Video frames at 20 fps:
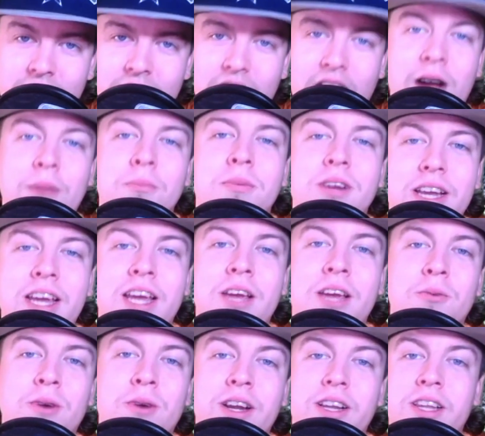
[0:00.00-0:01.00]
I'm going to
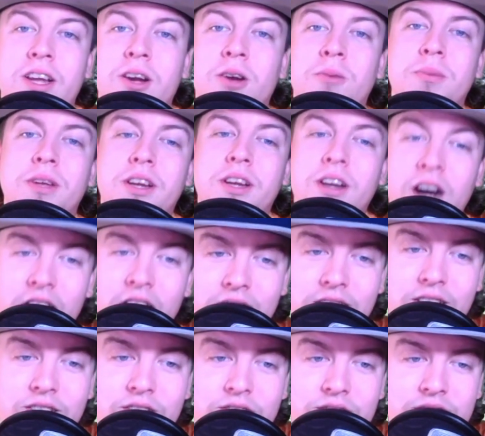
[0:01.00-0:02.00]
hit right there
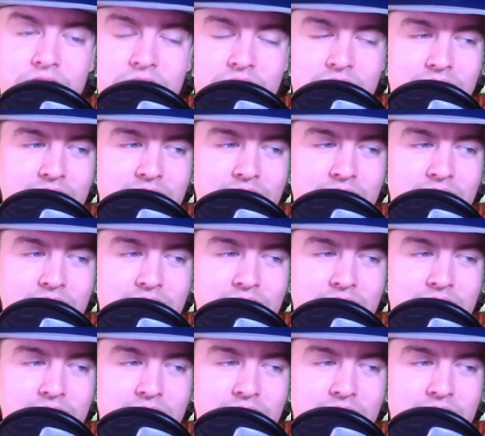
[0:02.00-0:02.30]
because